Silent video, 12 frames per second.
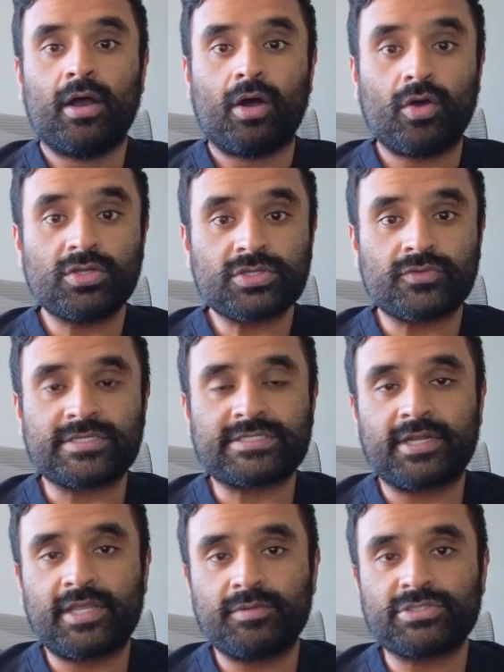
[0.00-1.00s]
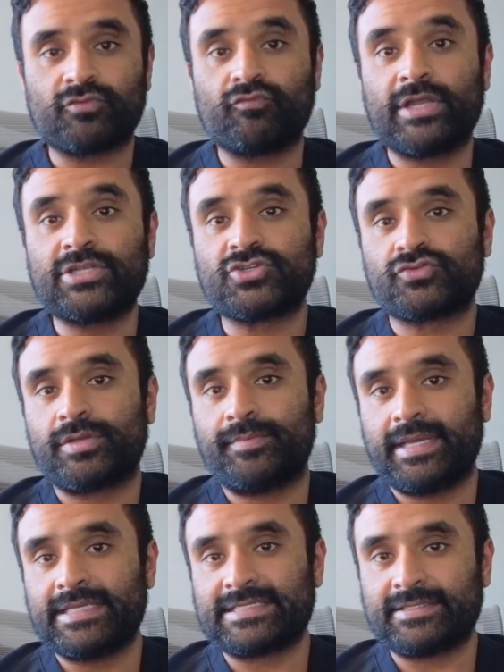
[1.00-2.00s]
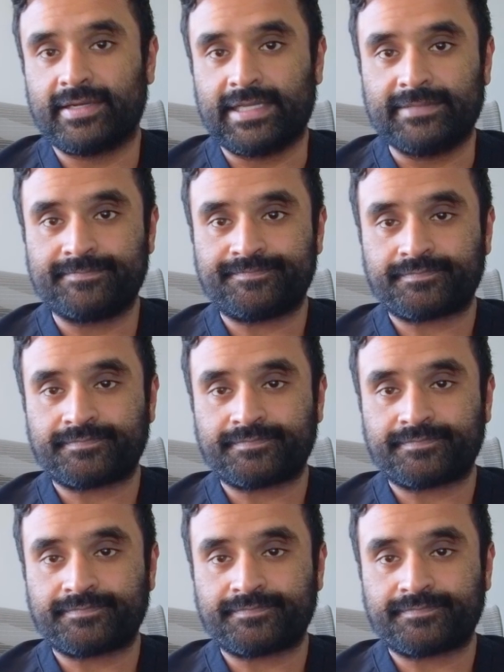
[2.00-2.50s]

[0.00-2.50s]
Also, the study was a registry-based study.